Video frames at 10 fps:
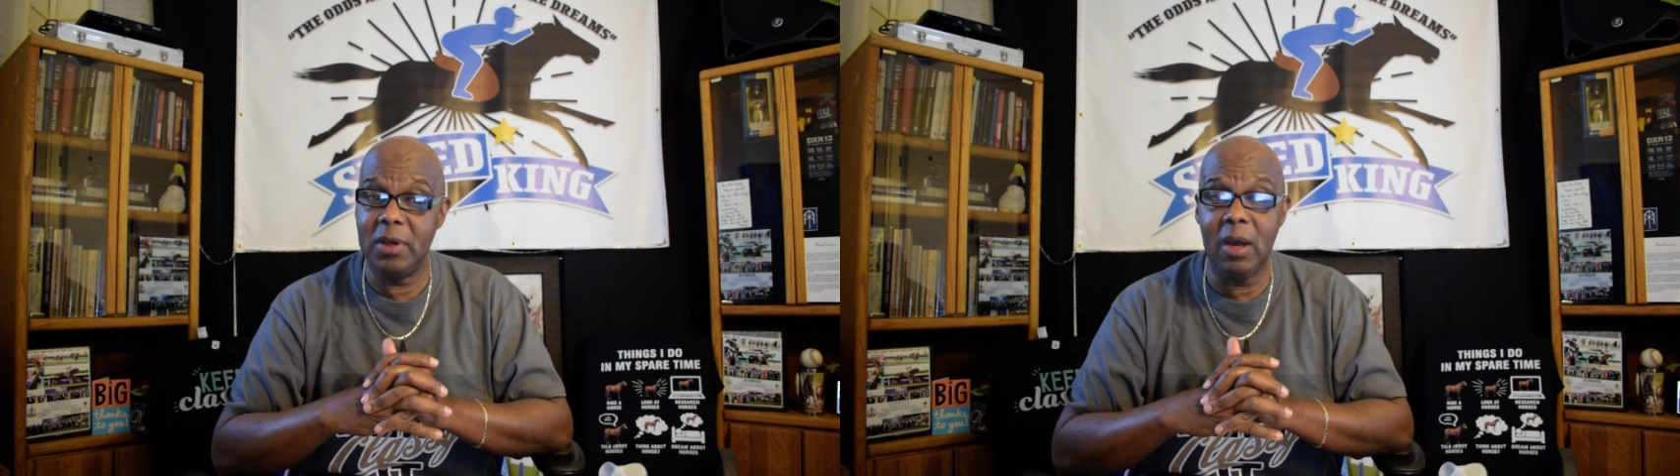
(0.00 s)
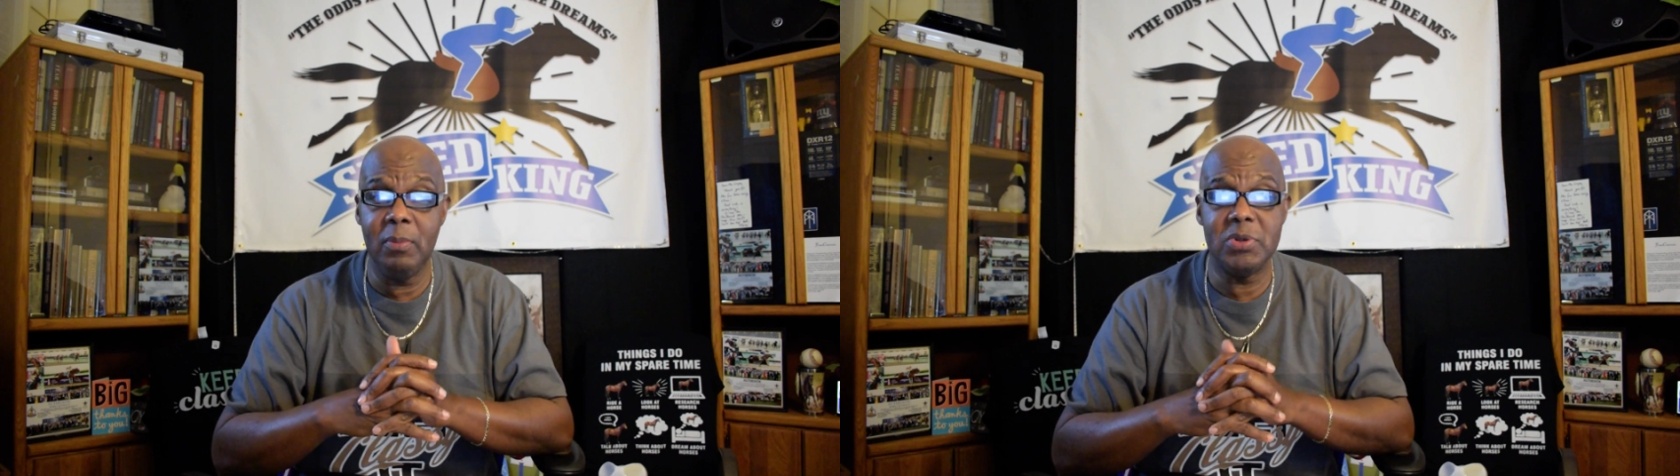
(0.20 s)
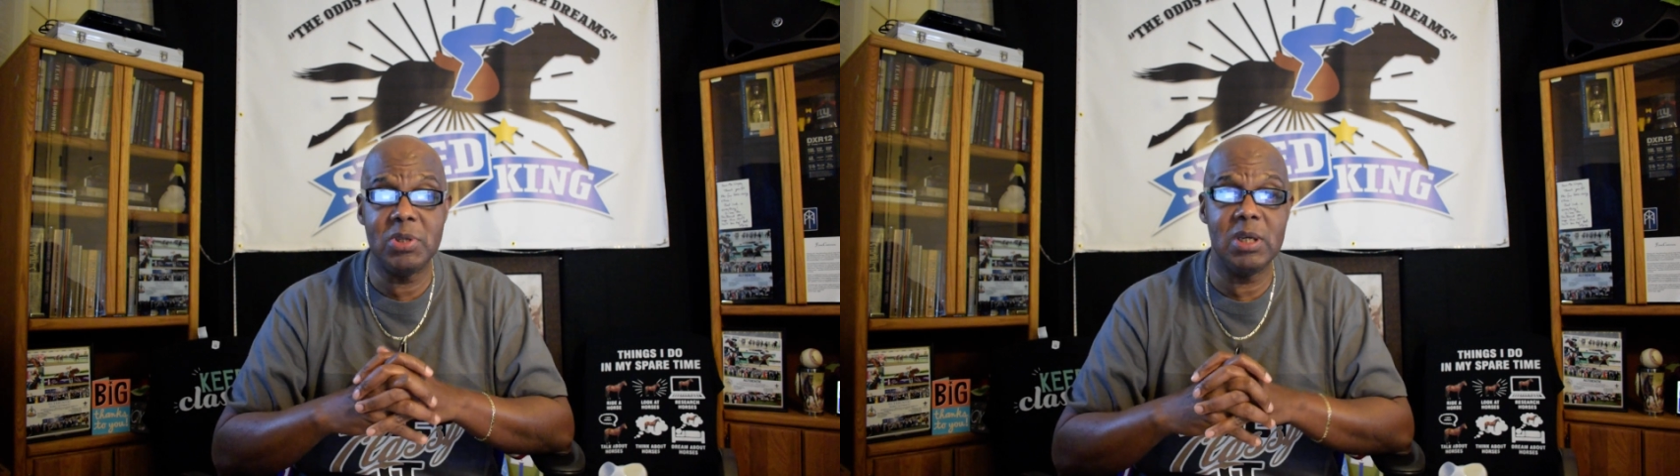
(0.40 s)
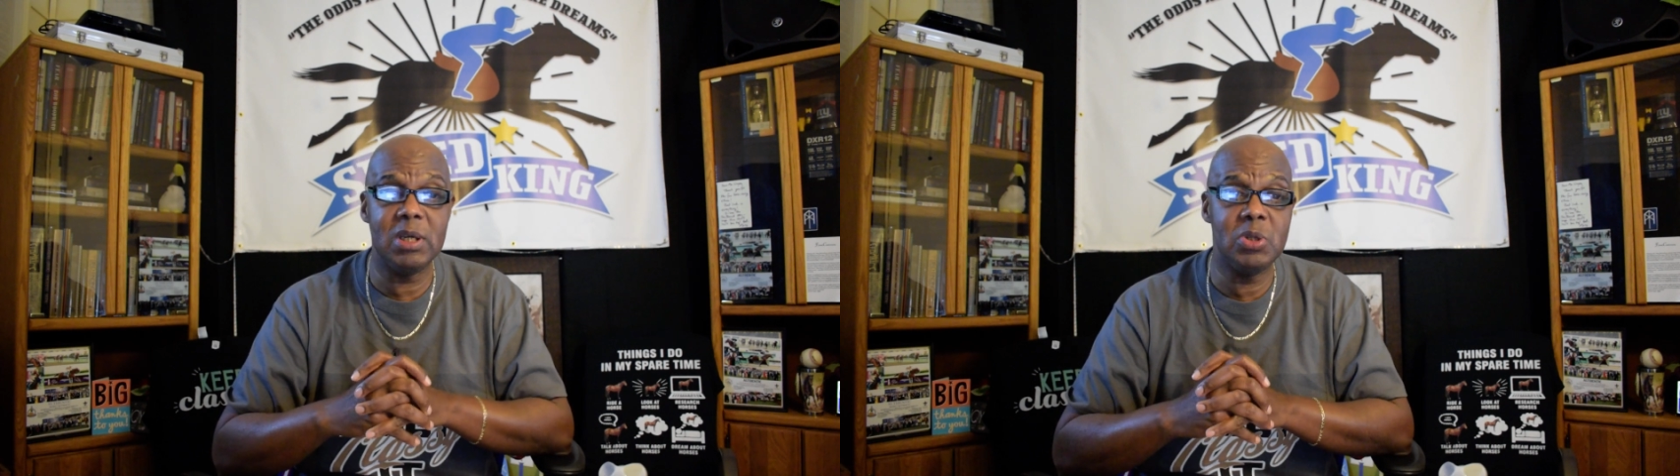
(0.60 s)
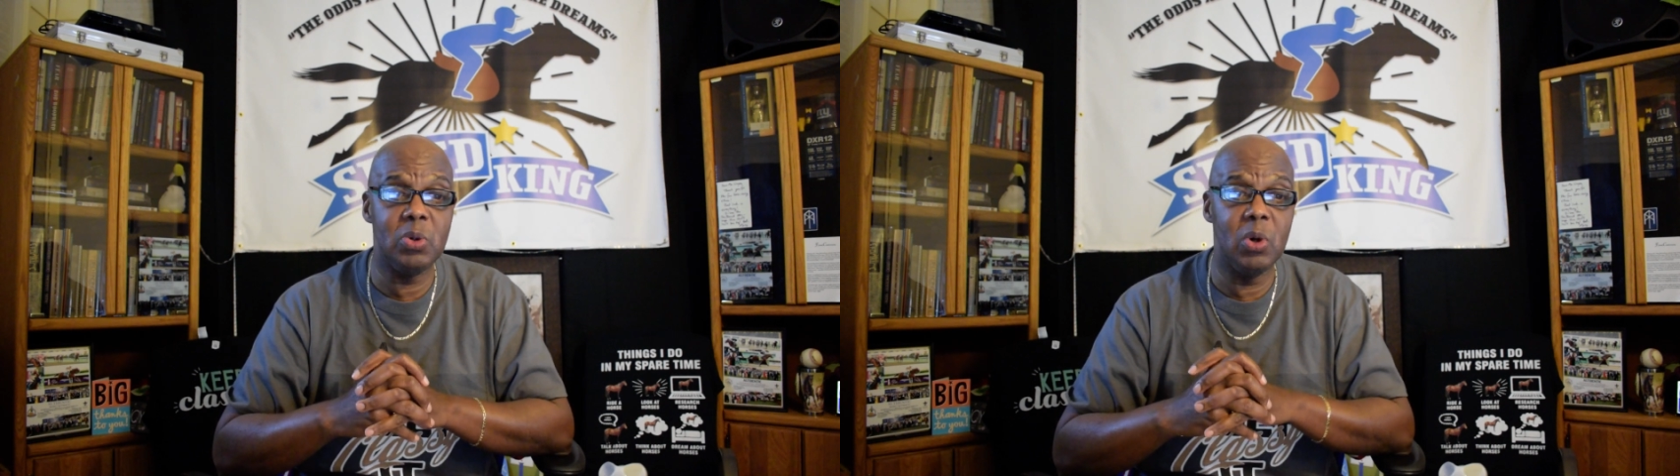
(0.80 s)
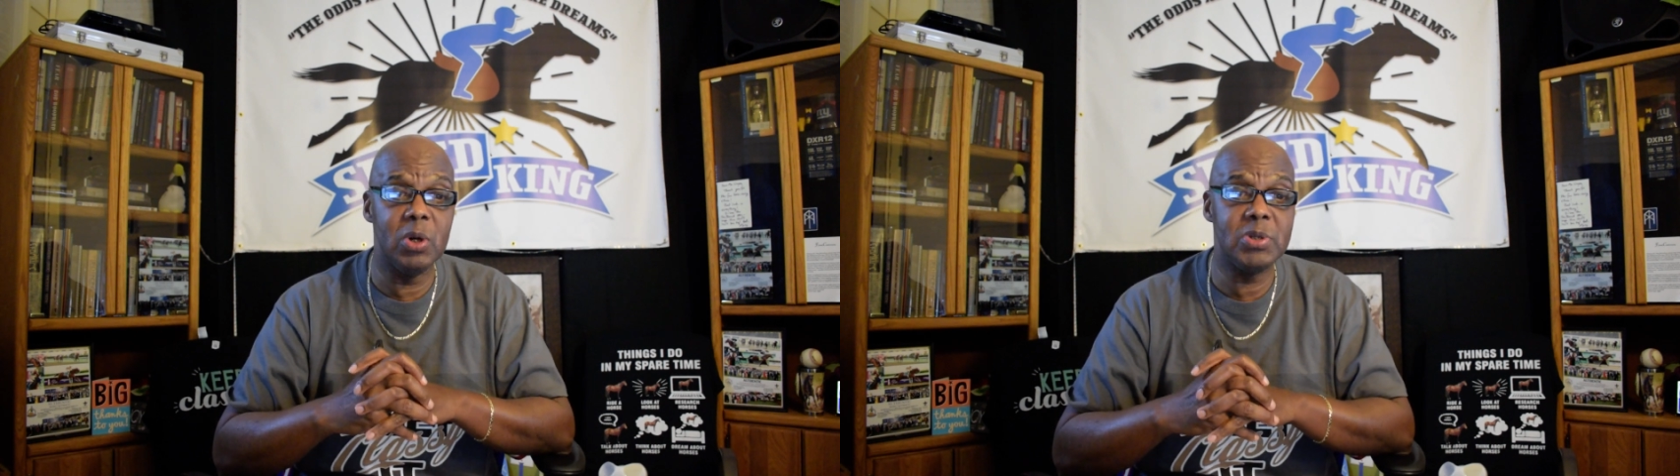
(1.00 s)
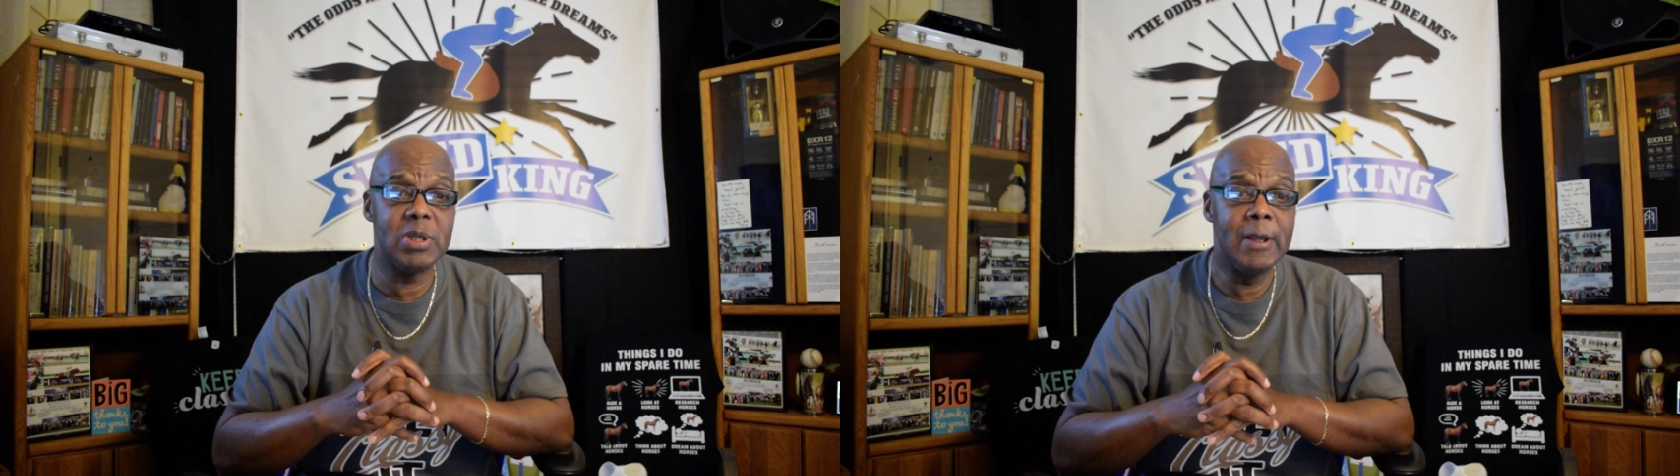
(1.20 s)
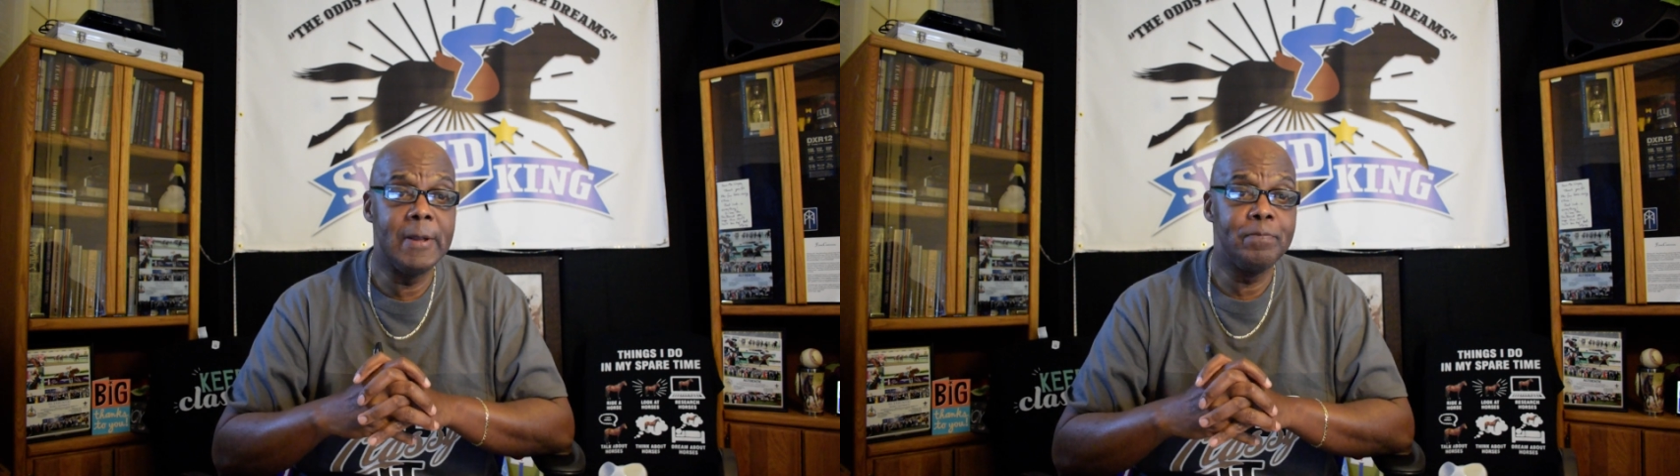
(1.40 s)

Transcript: number 6 horse,